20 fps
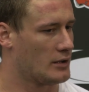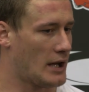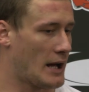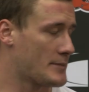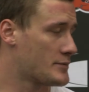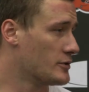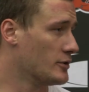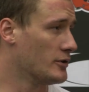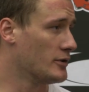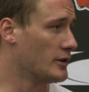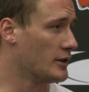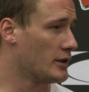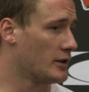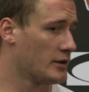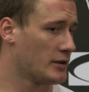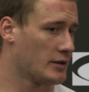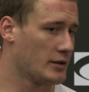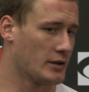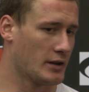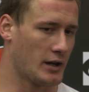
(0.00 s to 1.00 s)
Yeah, absolutely.
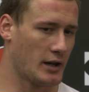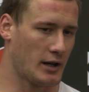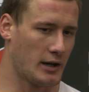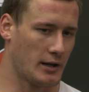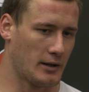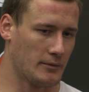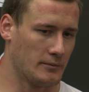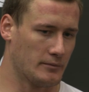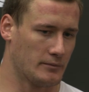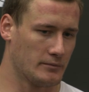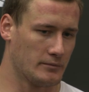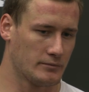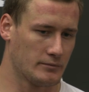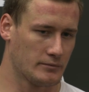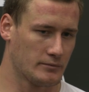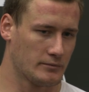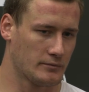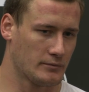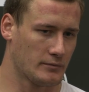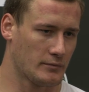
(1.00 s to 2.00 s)
Um,
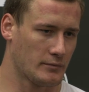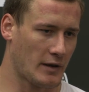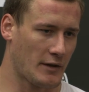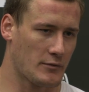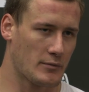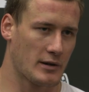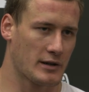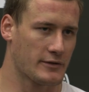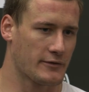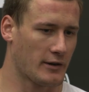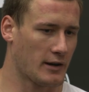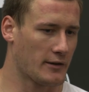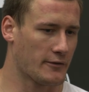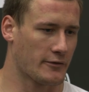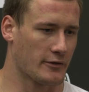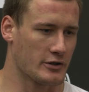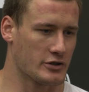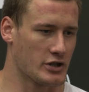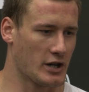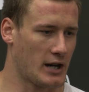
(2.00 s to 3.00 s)
everybody's fighting
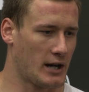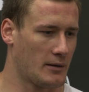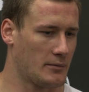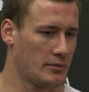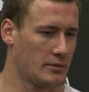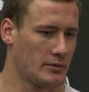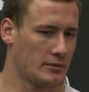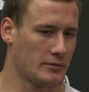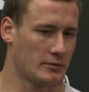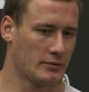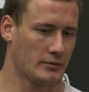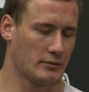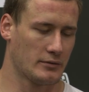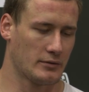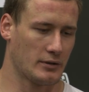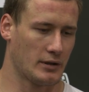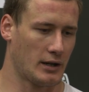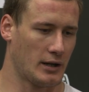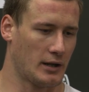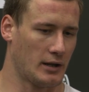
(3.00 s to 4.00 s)
for a job.
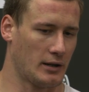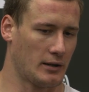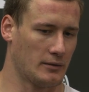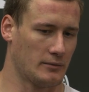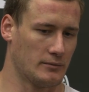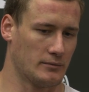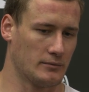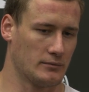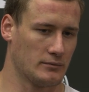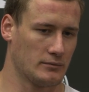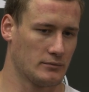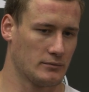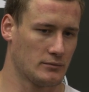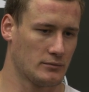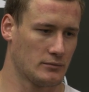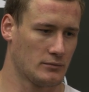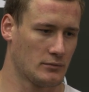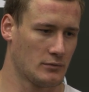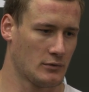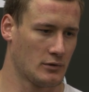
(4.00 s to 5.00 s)
Um,
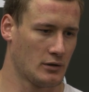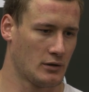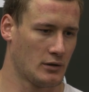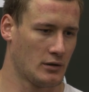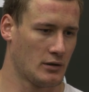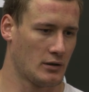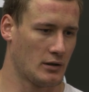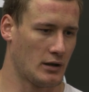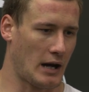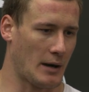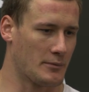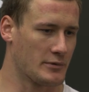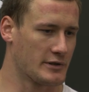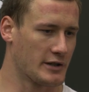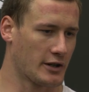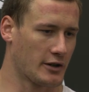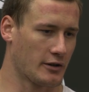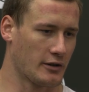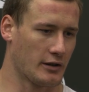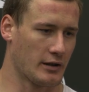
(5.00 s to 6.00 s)
I
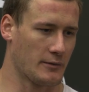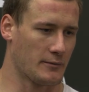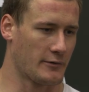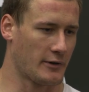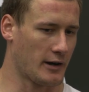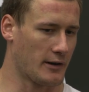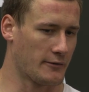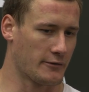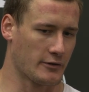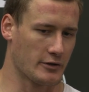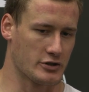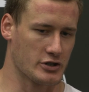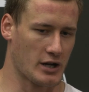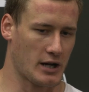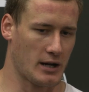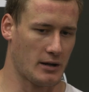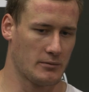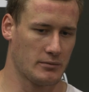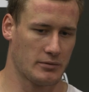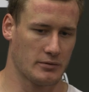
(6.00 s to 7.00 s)
particularly am fighting for a
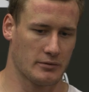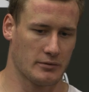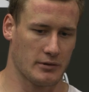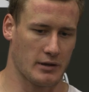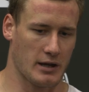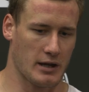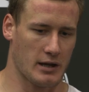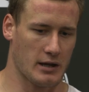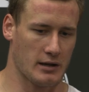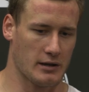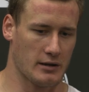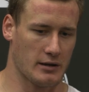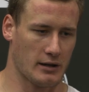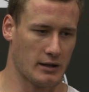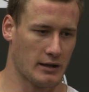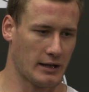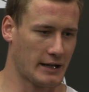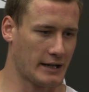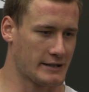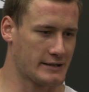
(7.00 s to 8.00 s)
job, and
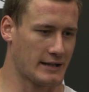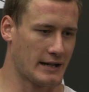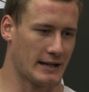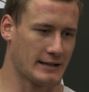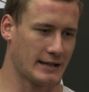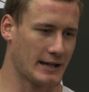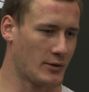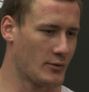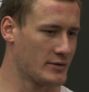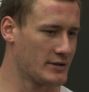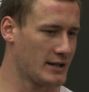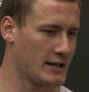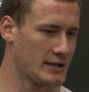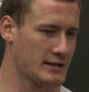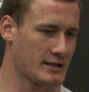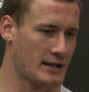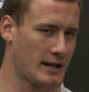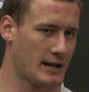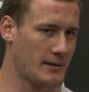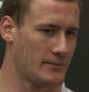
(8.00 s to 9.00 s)
uh, like I said, I take it one day at a
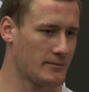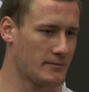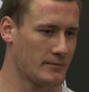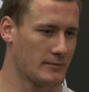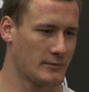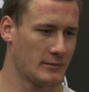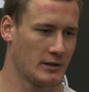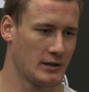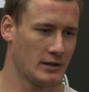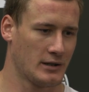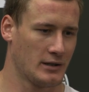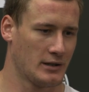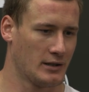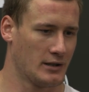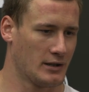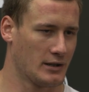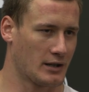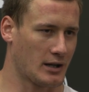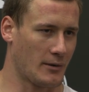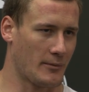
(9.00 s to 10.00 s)
time.
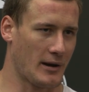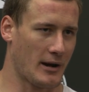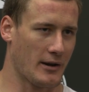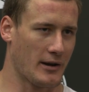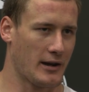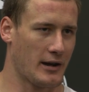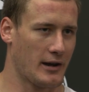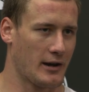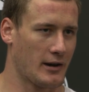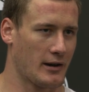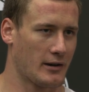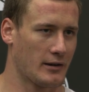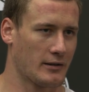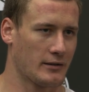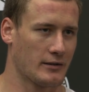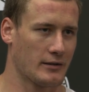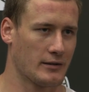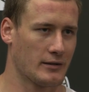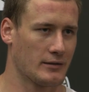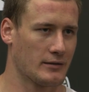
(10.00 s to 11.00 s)
Come out
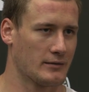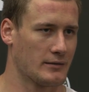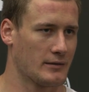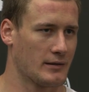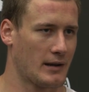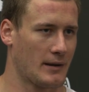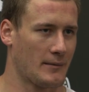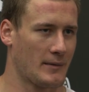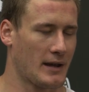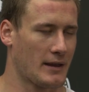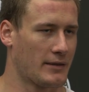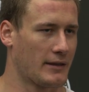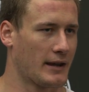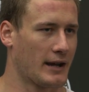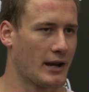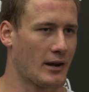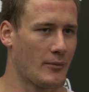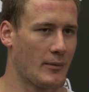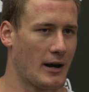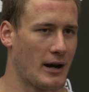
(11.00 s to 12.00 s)
here. I'm not
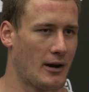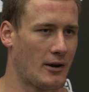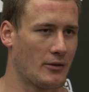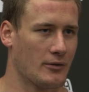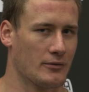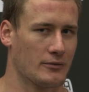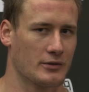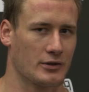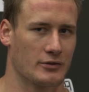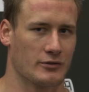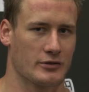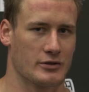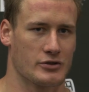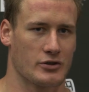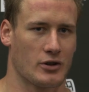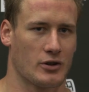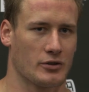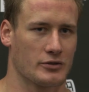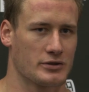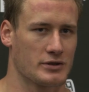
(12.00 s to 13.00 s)
thinking about the
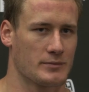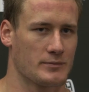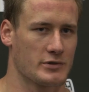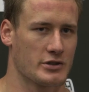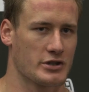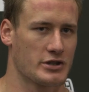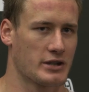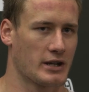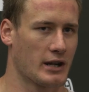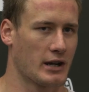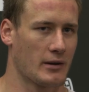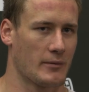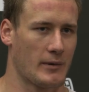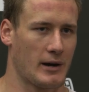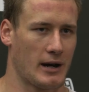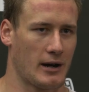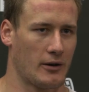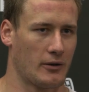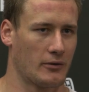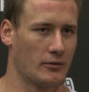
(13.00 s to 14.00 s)
results. I'm just thinking
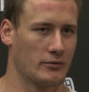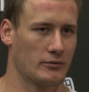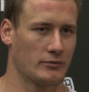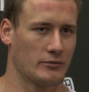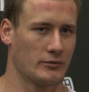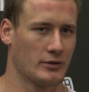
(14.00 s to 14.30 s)
about